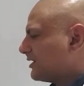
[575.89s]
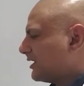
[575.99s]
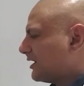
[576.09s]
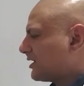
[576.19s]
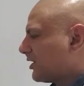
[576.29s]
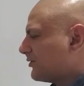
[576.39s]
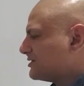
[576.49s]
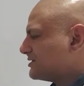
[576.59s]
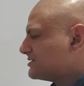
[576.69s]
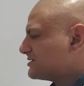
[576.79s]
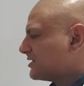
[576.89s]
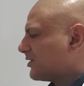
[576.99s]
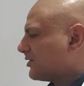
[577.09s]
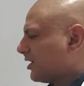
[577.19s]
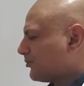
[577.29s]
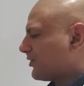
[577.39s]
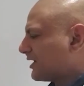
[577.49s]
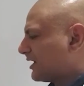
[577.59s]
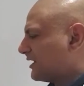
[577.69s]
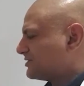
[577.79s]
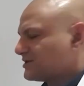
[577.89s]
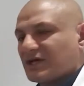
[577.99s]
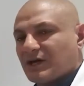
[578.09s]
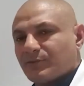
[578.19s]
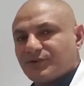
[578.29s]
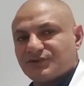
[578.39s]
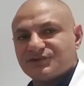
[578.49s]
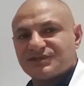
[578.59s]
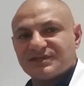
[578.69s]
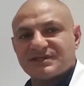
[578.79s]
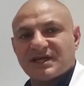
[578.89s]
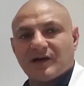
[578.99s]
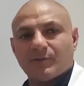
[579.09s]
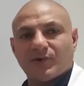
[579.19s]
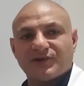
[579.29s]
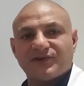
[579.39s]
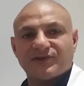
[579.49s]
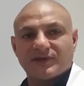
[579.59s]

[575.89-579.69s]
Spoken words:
encourages the upregulation and produces our body's